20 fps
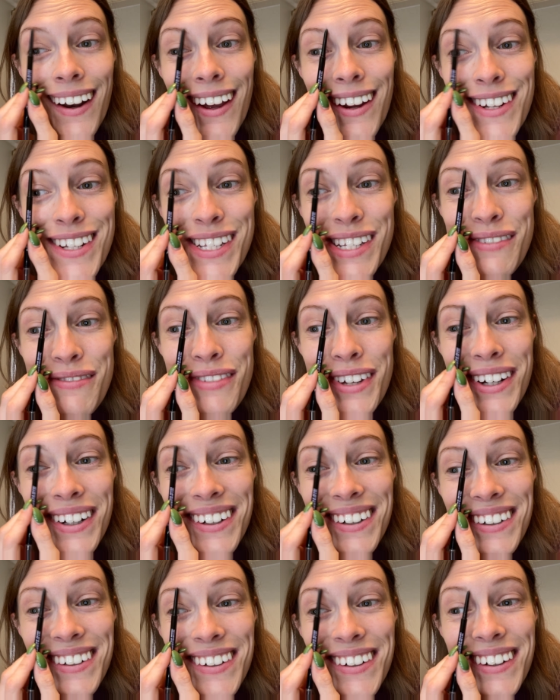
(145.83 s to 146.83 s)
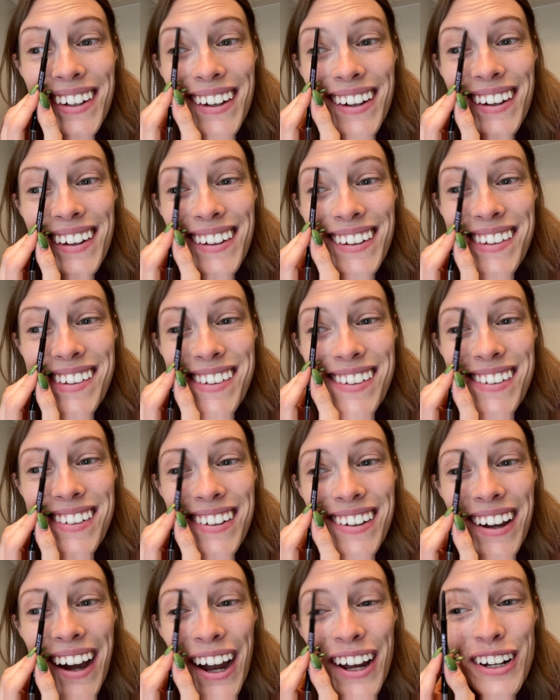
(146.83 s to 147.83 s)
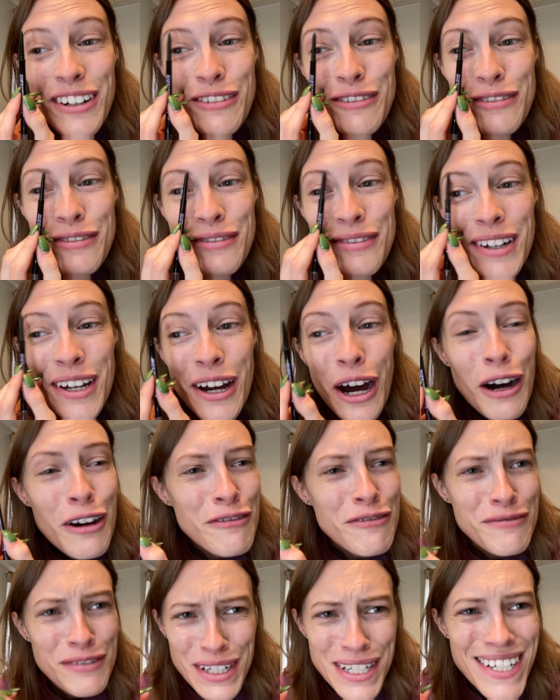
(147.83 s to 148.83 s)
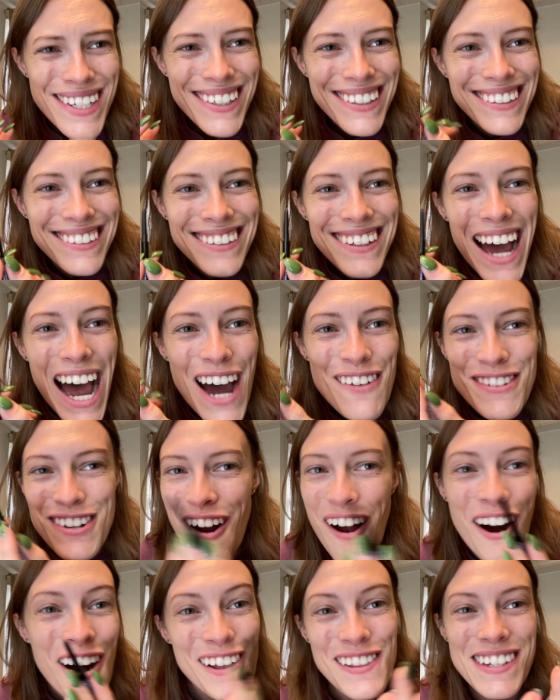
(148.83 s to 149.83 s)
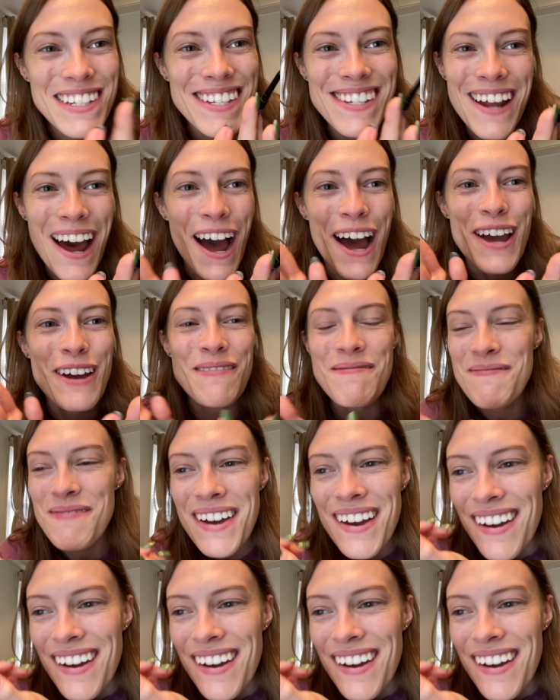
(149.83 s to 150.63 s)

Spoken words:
I just feel kind of official after all this time